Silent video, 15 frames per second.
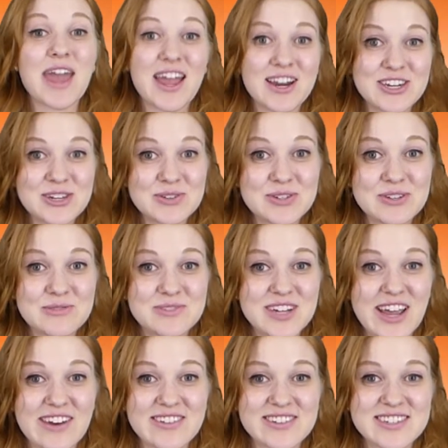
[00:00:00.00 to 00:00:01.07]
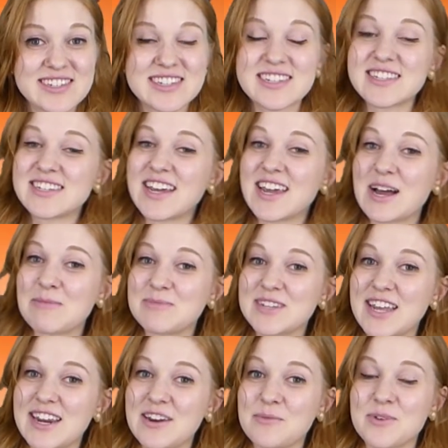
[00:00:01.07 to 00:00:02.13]
and YouTube channels to stay
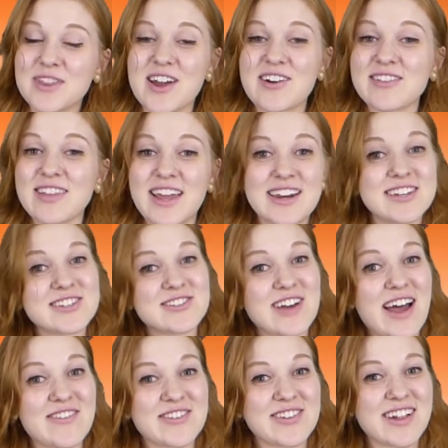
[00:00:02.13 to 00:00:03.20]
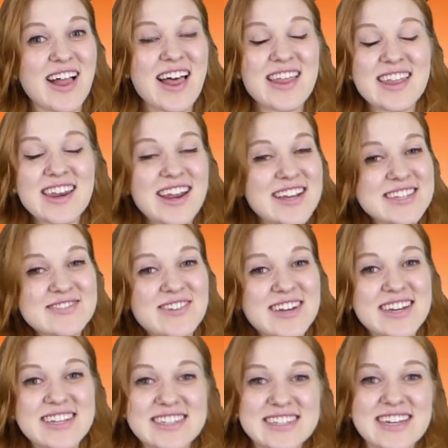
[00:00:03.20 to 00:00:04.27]
updated with our latest travel, and the next one
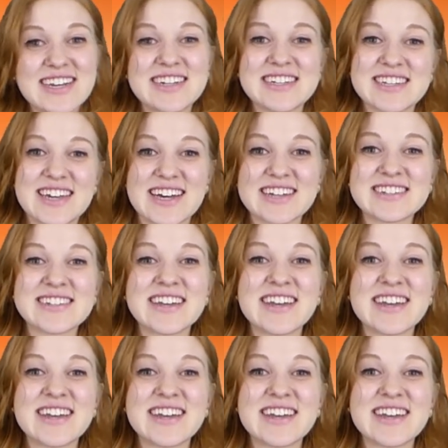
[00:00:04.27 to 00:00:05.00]
is to India.